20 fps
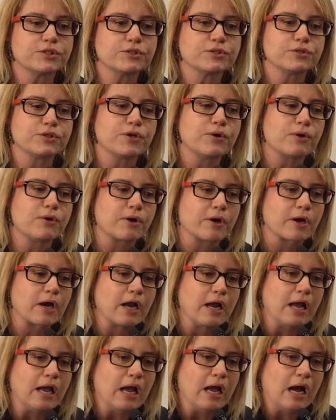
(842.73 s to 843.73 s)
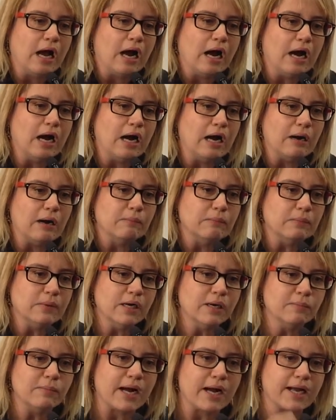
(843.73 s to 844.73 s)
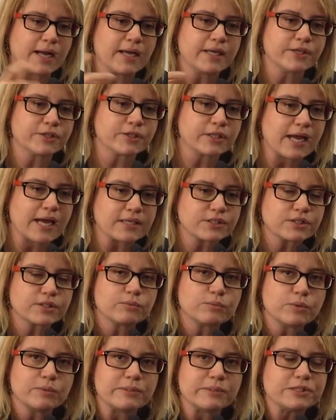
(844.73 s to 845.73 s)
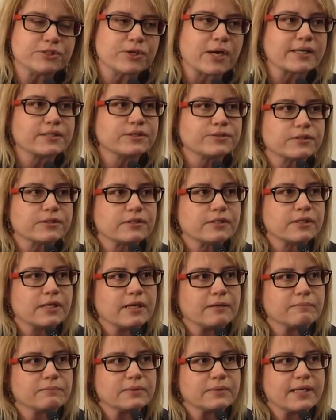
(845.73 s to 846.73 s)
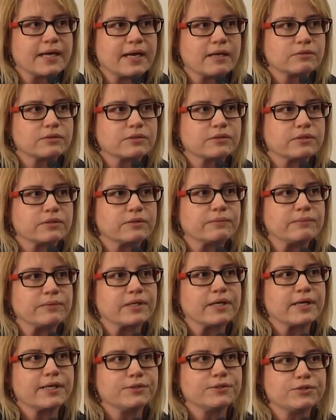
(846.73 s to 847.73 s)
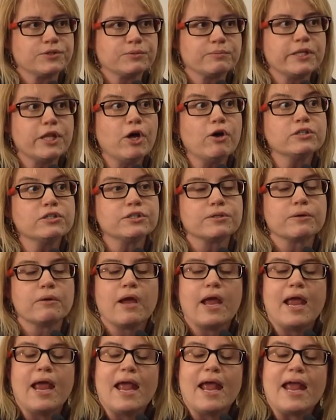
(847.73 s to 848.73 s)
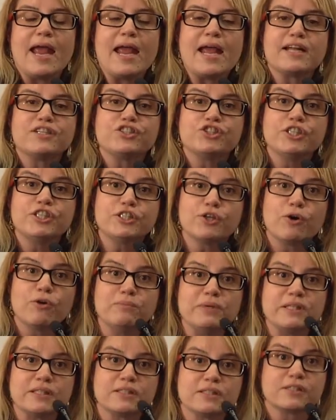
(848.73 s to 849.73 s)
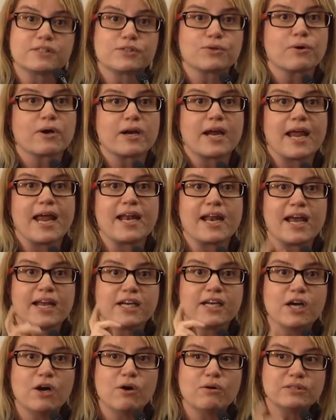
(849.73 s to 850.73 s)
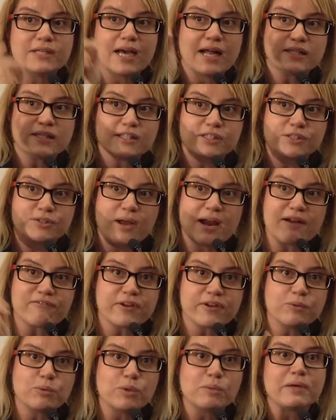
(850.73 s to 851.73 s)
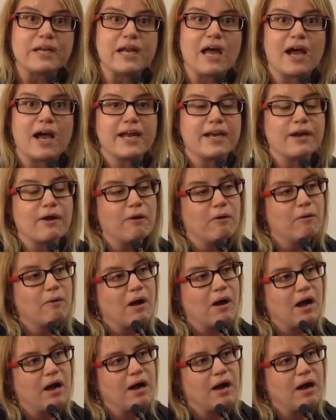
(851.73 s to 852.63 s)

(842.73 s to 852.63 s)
to know her among an International Women Directors Council that I used to belong to. And she told me this story, and I go tell this to every woman I know,